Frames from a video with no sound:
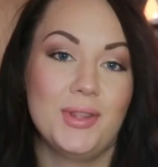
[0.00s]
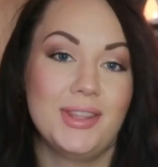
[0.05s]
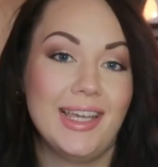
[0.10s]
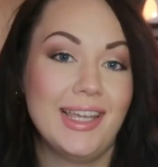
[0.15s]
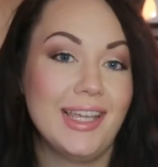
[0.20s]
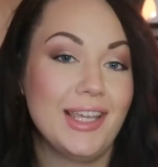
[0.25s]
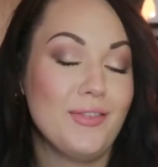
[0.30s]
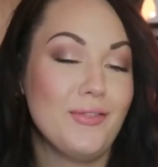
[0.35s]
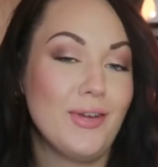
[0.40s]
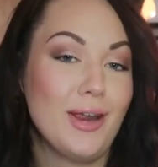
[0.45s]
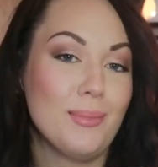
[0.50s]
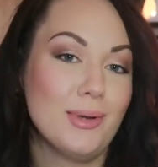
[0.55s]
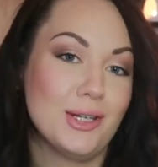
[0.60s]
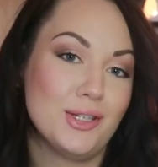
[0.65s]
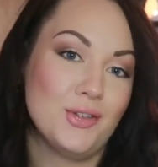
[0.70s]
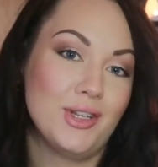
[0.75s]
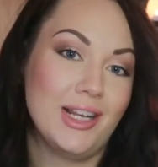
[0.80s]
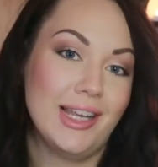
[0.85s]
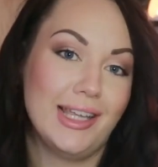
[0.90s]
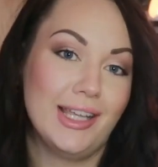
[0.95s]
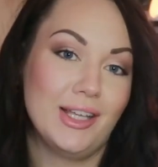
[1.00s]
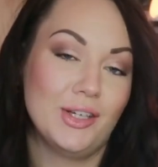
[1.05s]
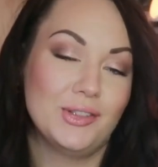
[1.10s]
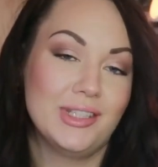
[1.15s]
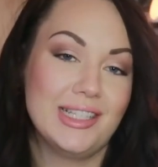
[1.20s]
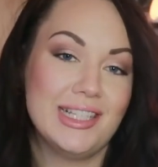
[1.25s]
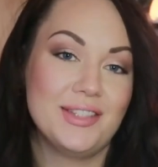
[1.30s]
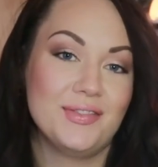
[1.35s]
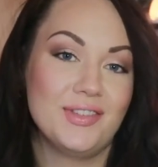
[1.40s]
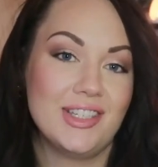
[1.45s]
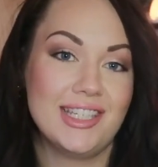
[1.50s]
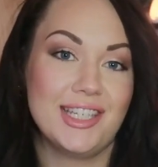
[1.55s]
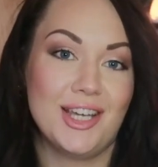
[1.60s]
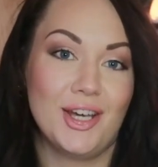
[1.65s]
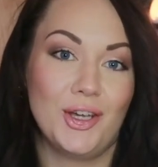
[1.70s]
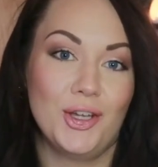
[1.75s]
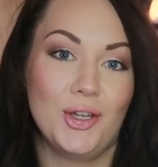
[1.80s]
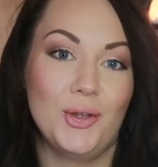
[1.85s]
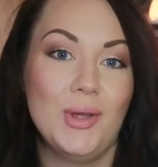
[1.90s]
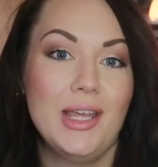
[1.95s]
Thank you very much for clicking on this
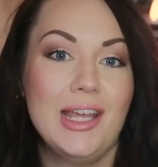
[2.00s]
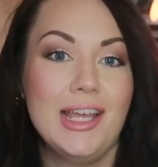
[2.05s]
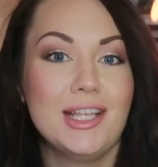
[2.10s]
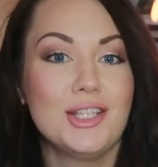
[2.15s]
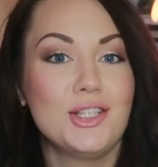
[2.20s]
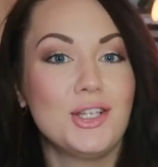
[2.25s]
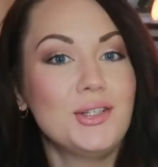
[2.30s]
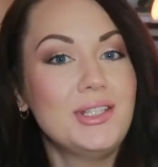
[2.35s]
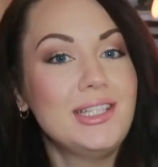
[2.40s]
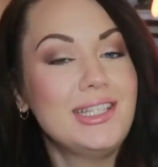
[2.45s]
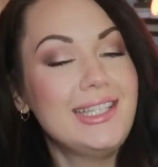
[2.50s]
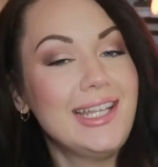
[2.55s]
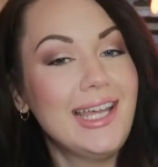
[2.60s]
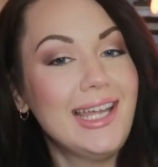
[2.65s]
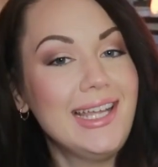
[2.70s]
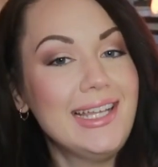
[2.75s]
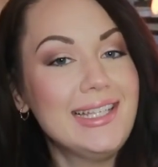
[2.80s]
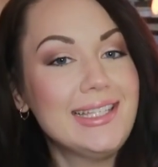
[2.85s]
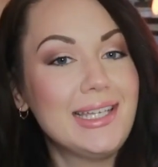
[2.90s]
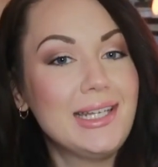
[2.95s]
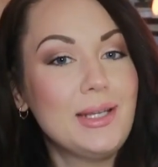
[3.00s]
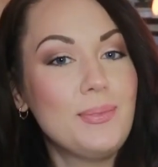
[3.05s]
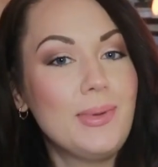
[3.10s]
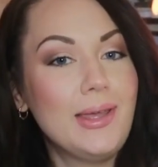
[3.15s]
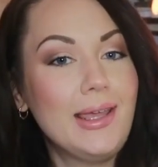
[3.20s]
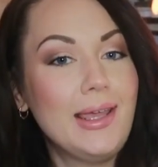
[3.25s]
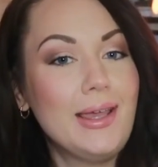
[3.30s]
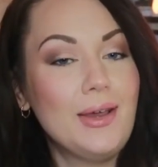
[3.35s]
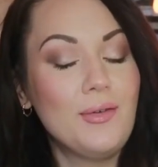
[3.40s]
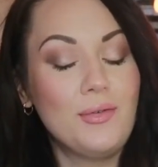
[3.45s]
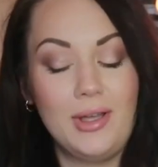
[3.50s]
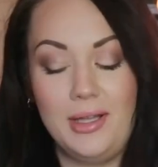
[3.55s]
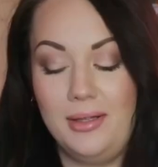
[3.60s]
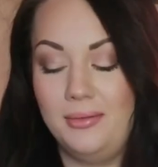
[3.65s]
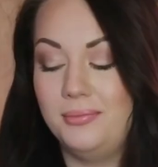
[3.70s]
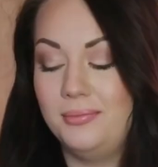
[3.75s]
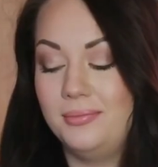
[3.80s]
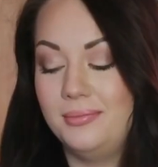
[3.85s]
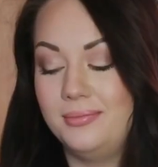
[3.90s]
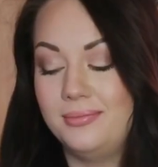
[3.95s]
video. So today is going to be of a...
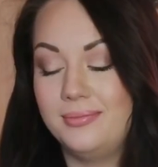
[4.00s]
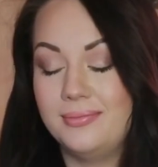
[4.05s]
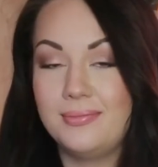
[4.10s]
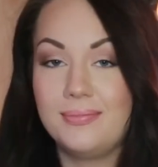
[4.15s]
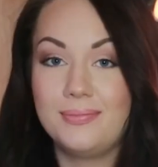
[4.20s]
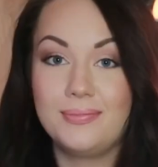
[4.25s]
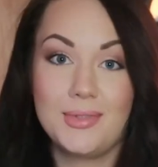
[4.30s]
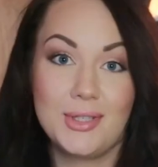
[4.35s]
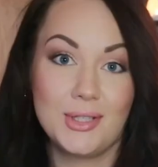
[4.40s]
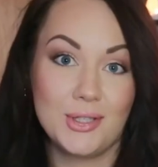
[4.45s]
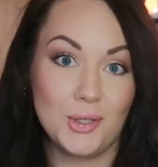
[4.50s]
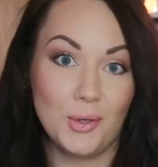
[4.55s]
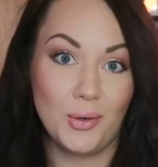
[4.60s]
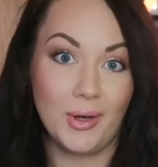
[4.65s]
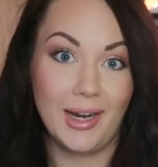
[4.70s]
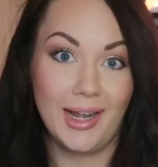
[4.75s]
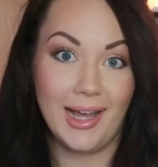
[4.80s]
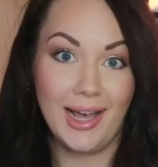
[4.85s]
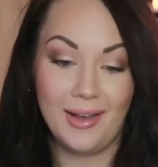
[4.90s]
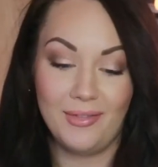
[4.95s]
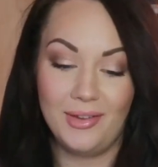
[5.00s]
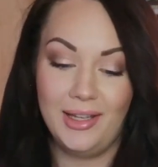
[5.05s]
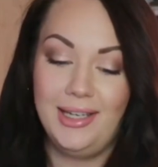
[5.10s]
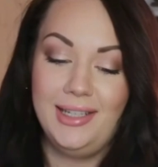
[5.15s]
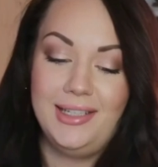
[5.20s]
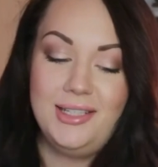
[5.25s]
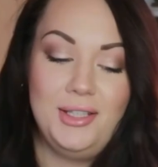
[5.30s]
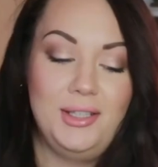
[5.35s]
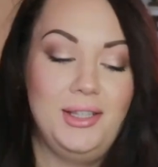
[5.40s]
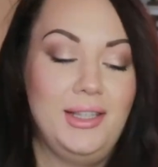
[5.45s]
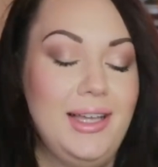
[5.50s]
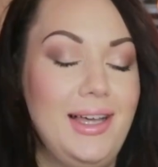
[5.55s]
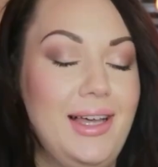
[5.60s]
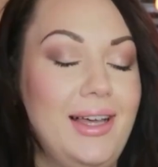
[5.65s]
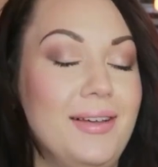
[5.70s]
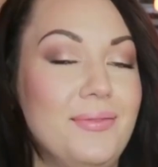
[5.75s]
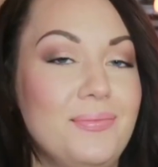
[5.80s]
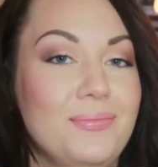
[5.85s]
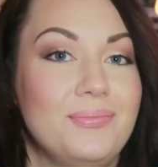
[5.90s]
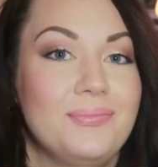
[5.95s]
Sorry, I have a little
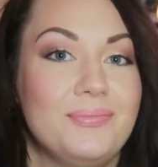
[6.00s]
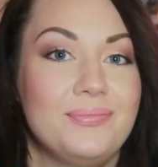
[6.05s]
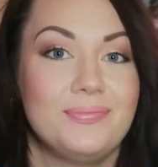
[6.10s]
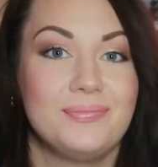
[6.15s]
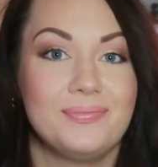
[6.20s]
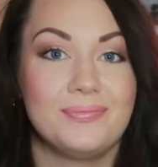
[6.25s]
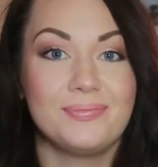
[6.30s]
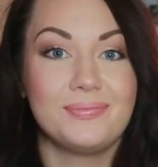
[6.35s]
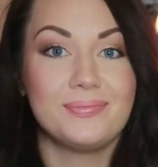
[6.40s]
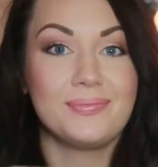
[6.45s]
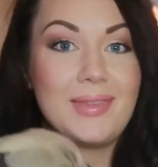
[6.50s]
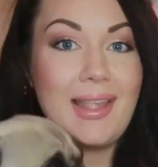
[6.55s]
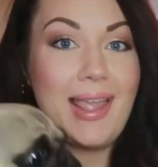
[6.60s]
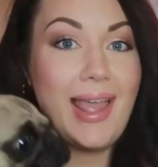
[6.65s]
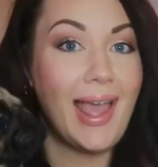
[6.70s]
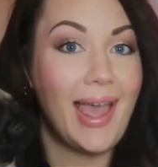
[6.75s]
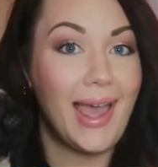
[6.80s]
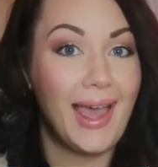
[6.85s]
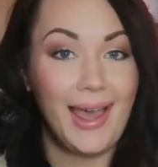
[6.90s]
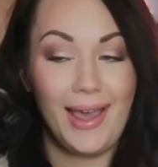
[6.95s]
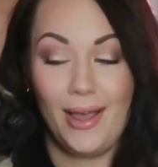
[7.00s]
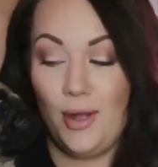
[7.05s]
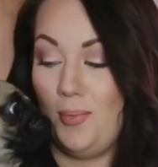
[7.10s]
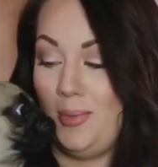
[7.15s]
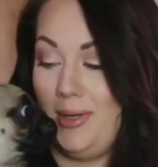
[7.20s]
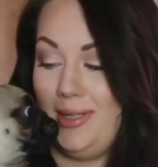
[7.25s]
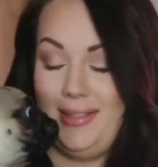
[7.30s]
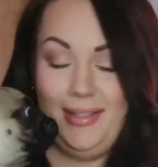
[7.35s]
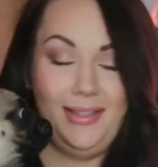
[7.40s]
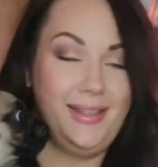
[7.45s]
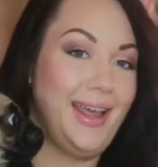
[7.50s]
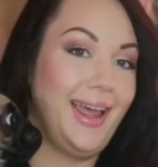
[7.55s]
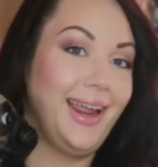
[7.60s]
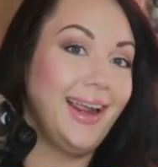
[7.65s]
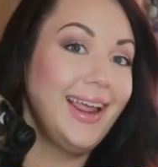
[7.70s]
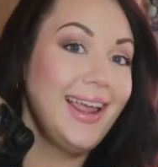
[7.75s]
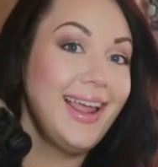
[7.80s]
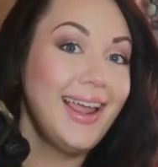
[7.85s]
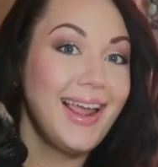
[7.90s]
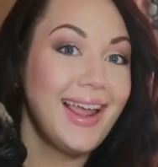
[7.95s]
helper today.
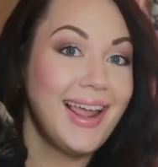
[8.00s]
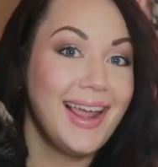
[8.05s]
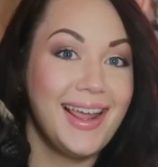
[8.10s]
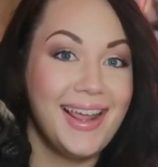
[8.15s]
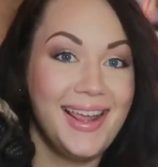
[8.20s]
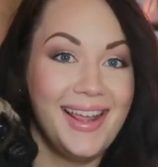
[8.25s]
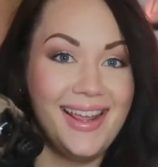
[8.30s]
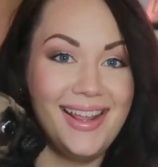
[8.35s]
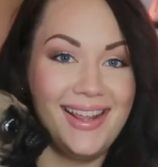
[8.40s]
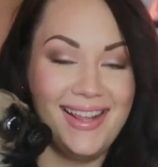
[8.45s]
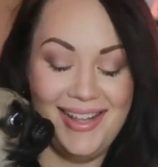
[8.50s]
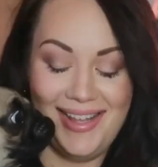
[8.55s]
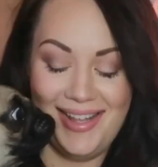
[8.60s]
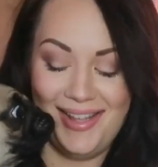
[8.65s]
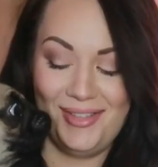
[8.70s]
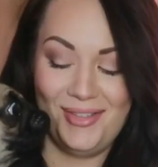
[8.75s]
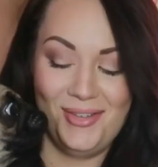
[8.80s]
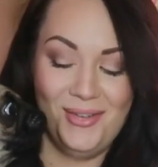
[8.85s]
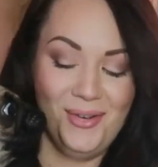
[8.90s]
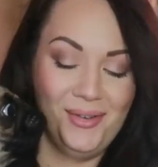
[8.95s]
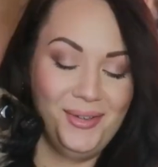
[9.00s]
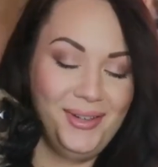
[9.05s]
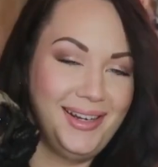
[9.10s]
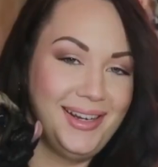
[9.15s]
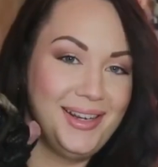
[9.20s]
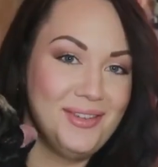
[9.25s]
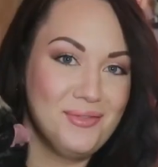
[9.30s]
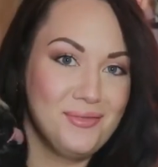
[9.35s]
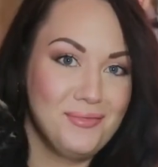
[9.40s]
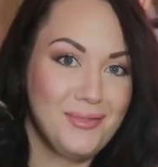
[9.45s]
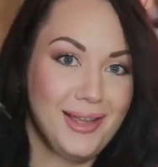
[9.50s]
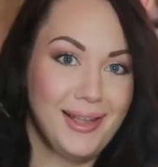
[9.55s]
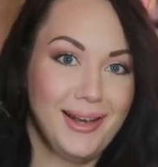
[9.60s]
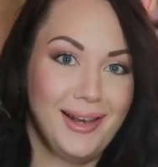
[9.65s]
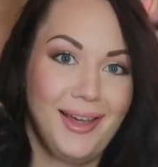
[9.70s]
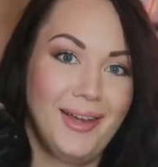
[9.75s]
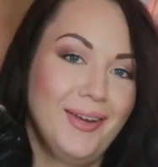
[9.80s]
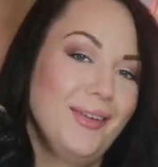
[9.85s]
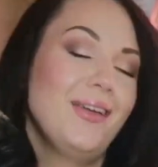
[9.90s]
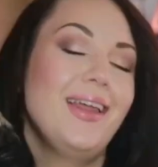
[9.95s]
He is not leaving me
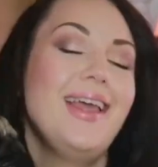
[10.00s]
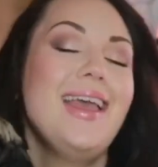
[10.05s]
alone.